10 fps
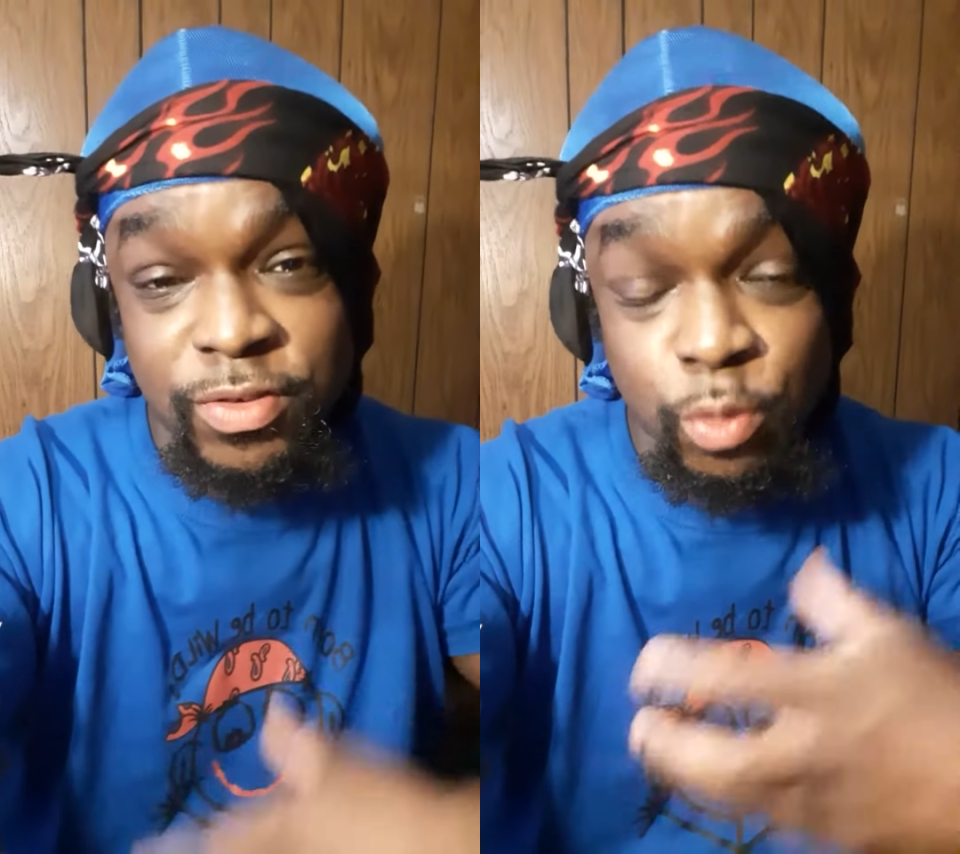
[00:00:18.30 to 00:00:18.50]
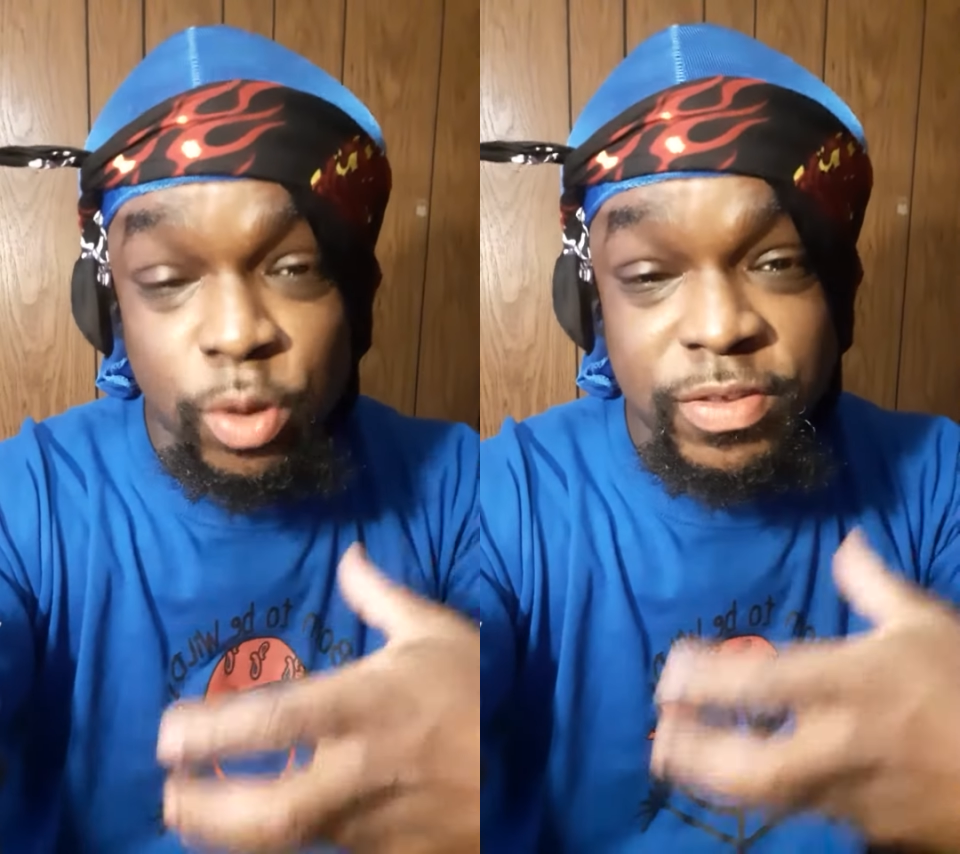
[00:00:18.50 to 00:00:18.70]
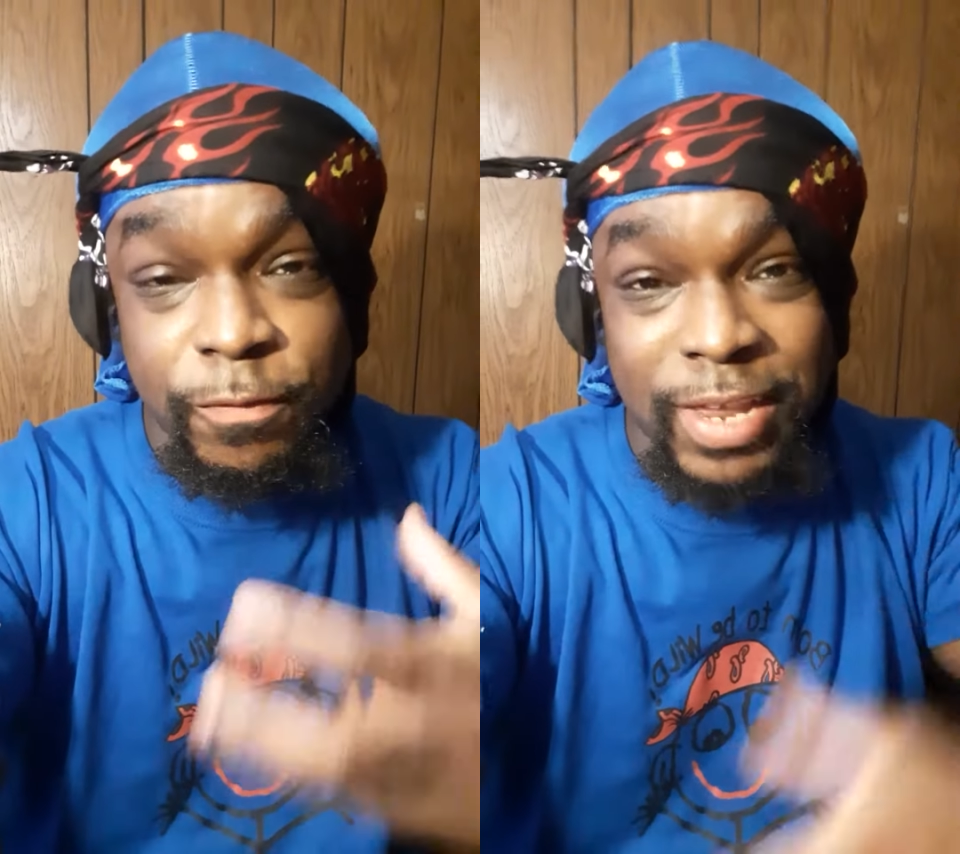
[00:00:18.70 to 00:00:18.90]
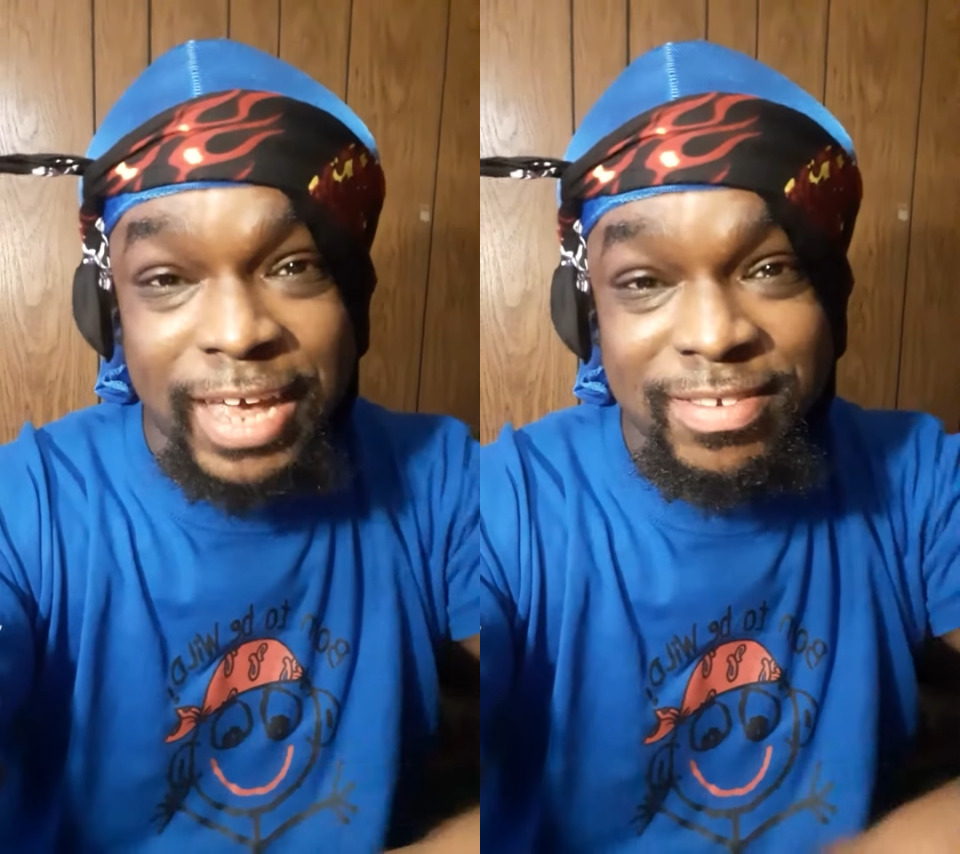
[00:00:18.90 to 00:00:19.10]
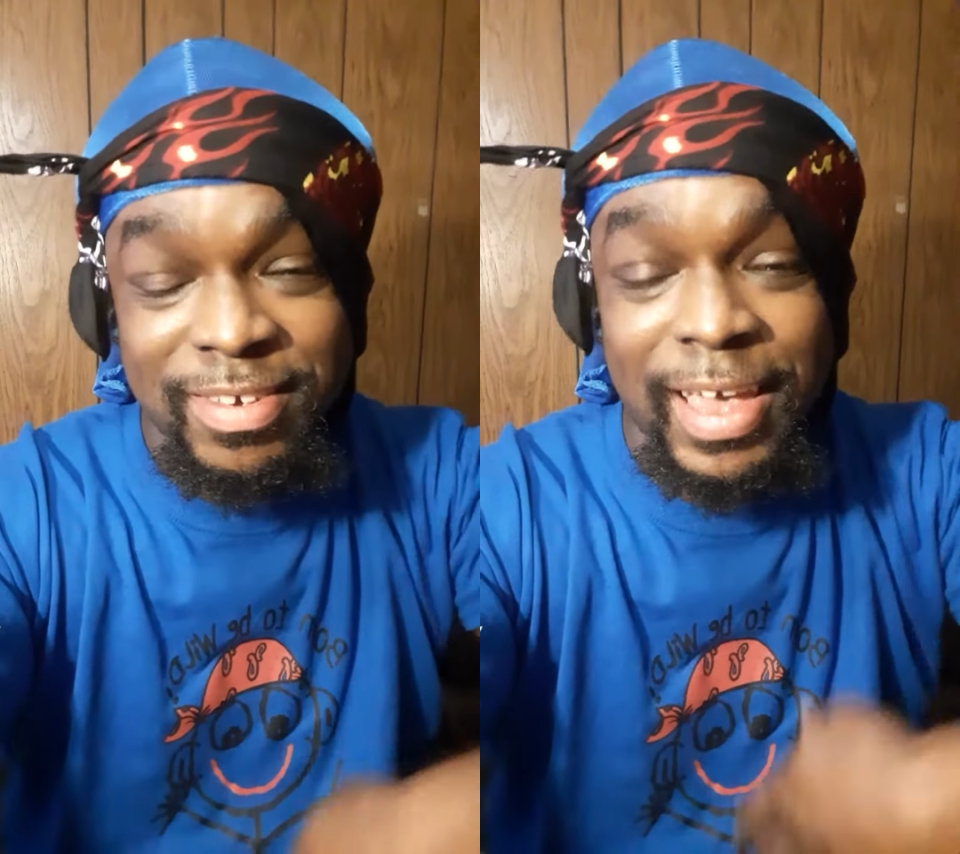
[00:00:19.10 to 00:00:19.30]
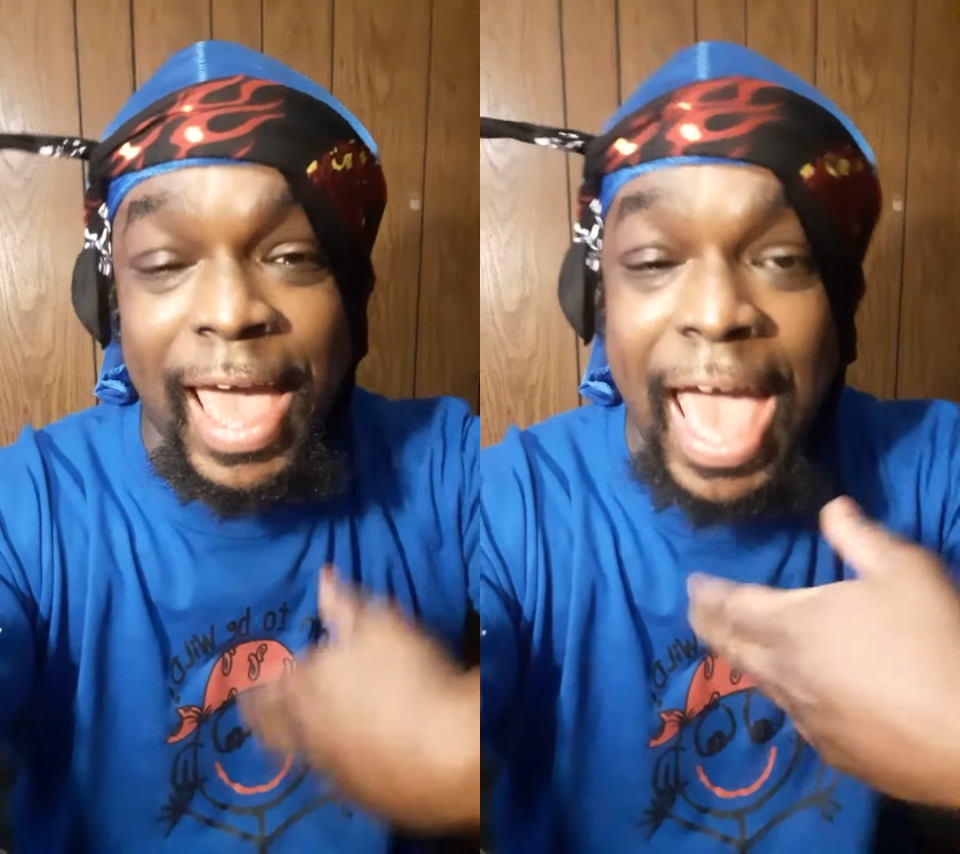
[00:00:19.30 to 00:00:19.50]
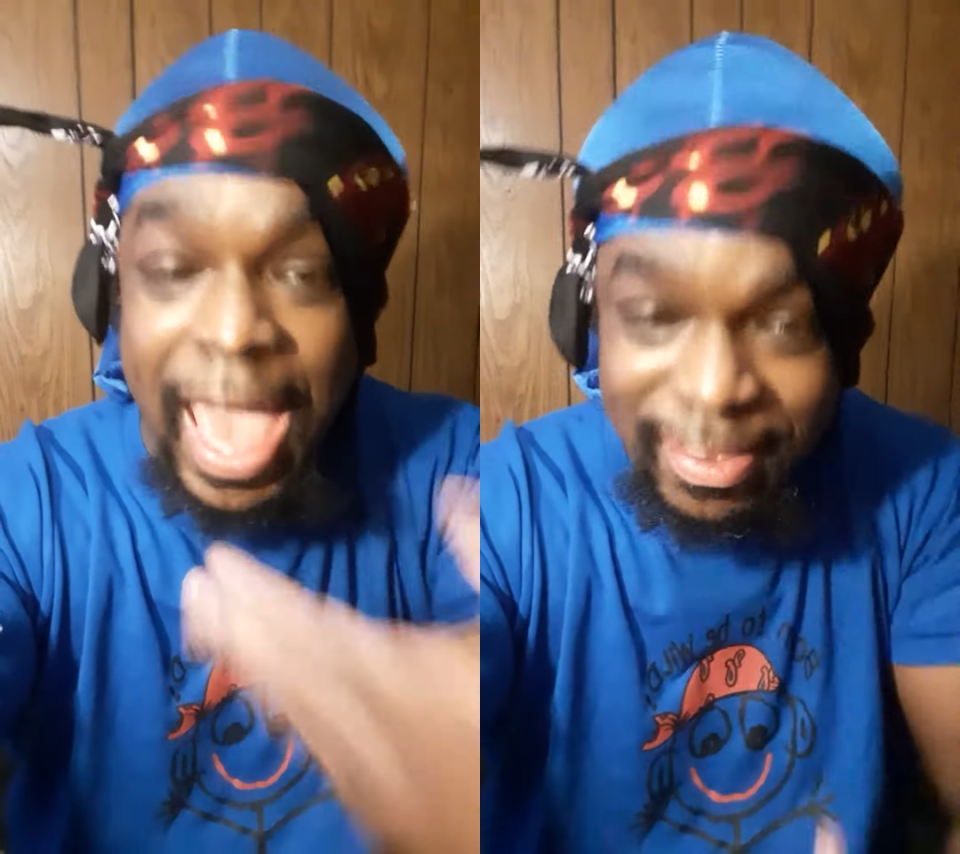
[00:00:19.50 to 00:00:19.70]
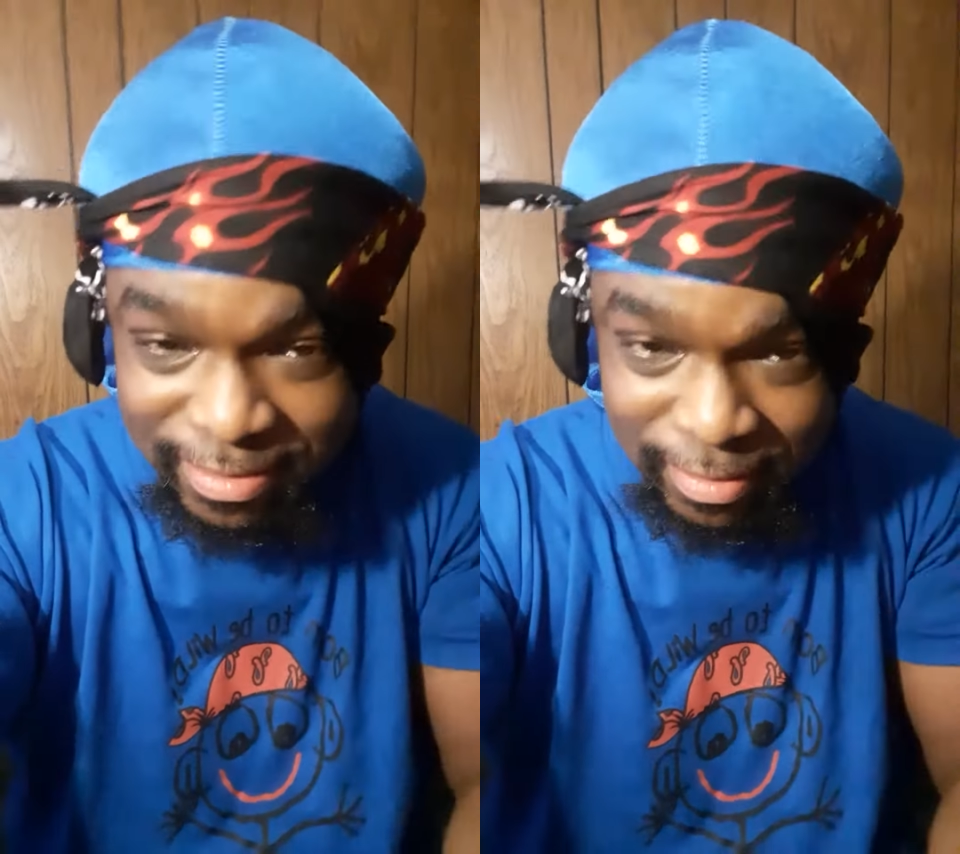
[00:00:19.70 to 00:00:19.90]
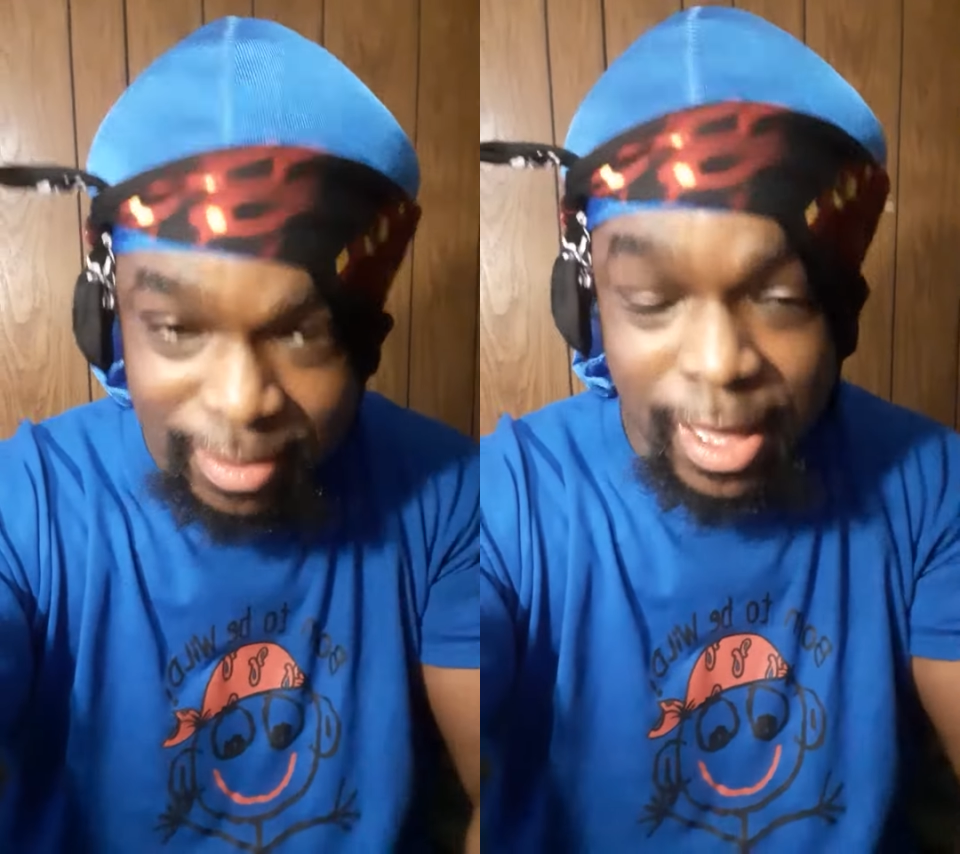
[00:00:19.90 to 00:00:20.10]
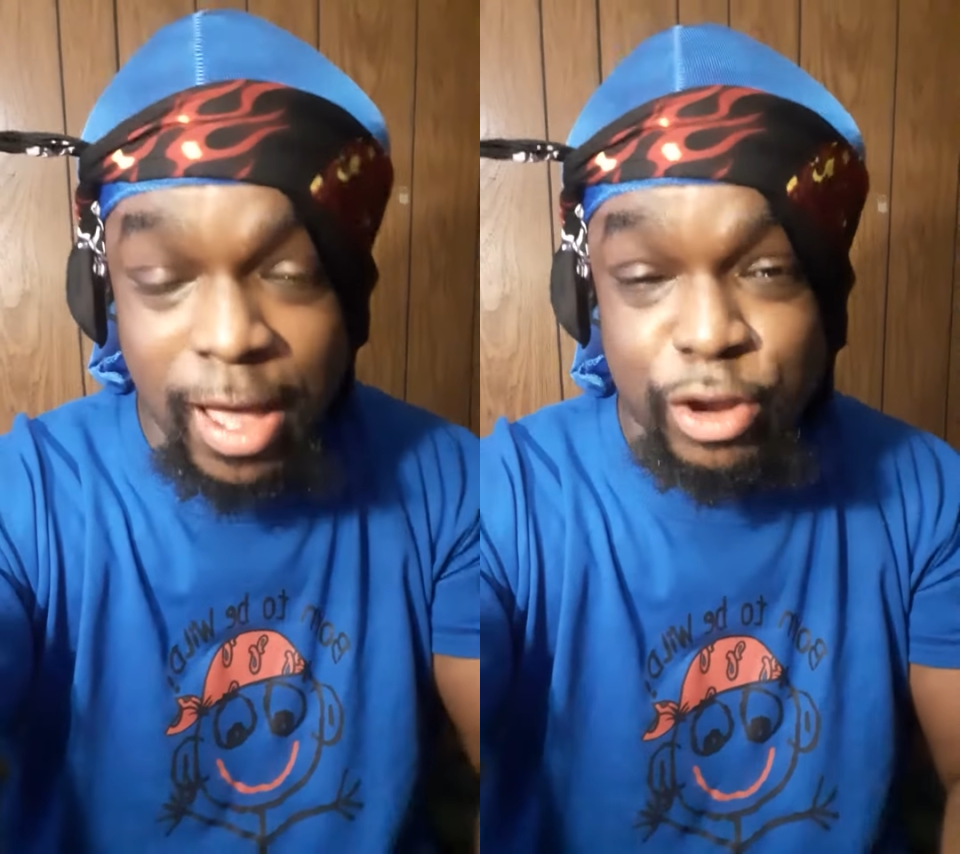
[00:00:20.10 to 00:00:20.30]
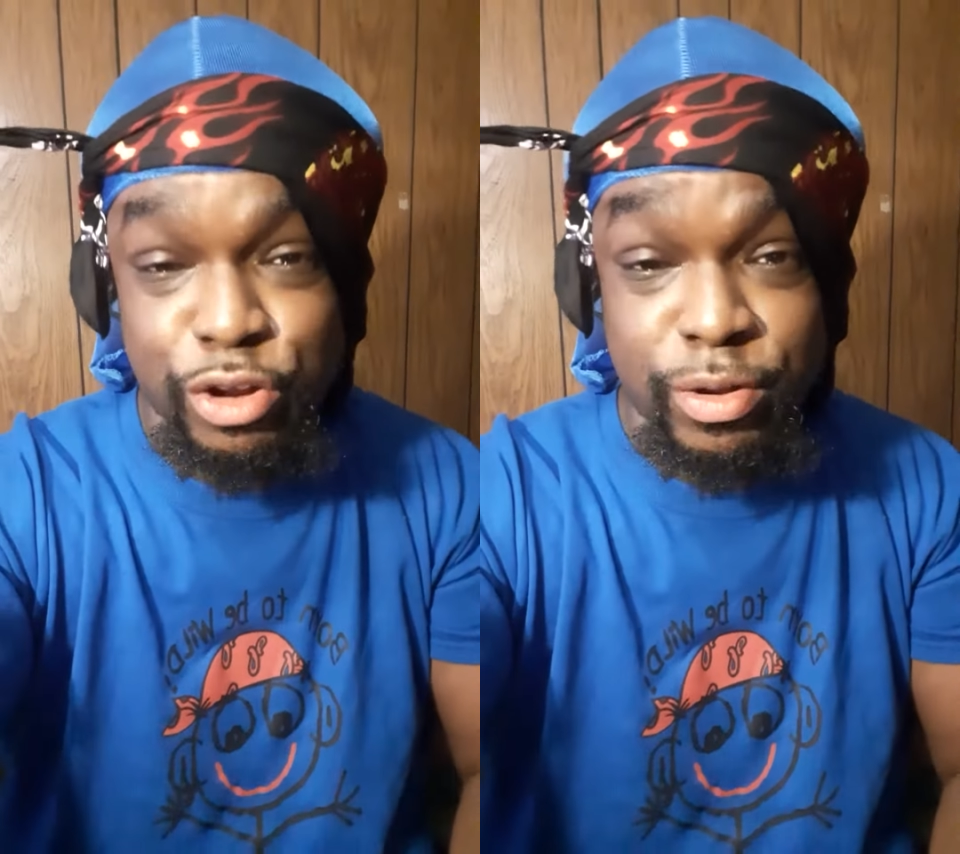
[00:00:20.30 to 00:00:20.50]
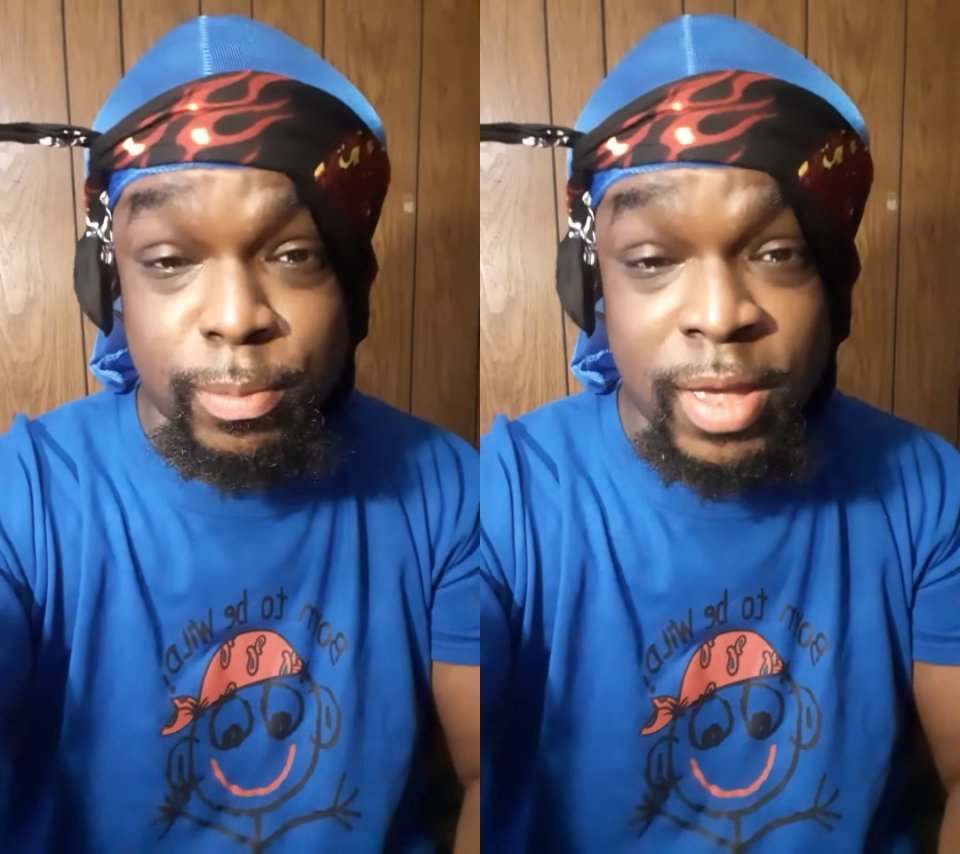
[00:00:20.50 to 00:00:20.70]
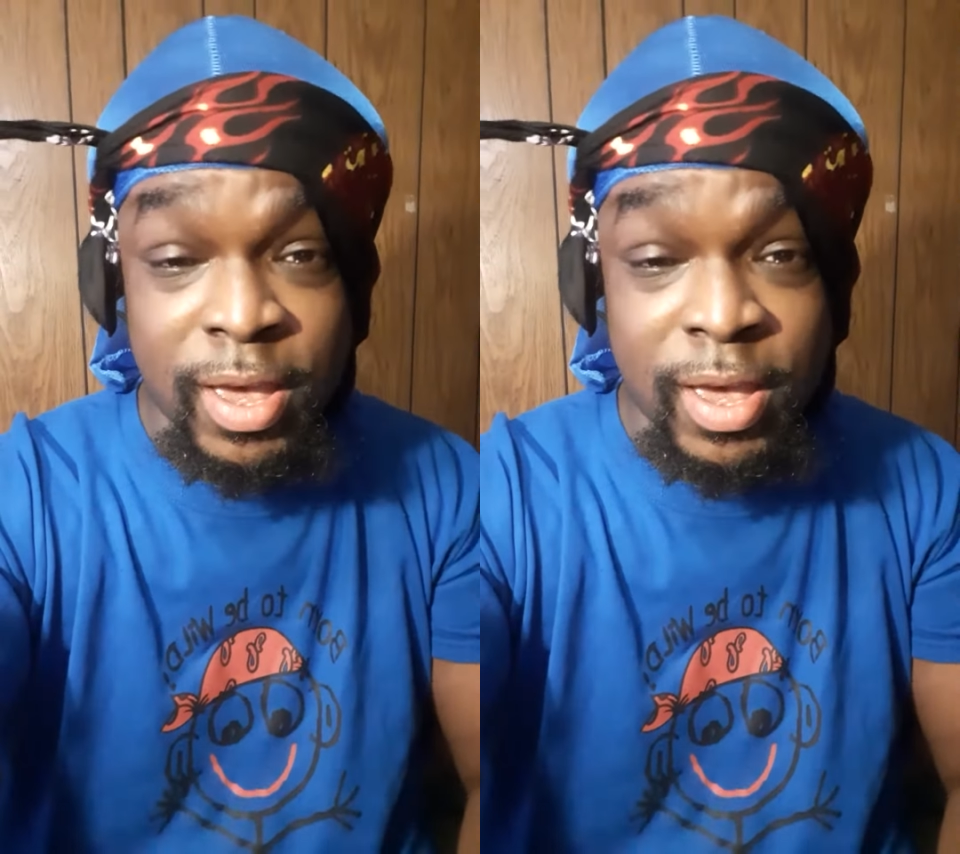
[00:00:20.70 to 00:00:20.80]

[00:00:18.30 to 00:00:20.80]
wants to feel like she has to conquer them.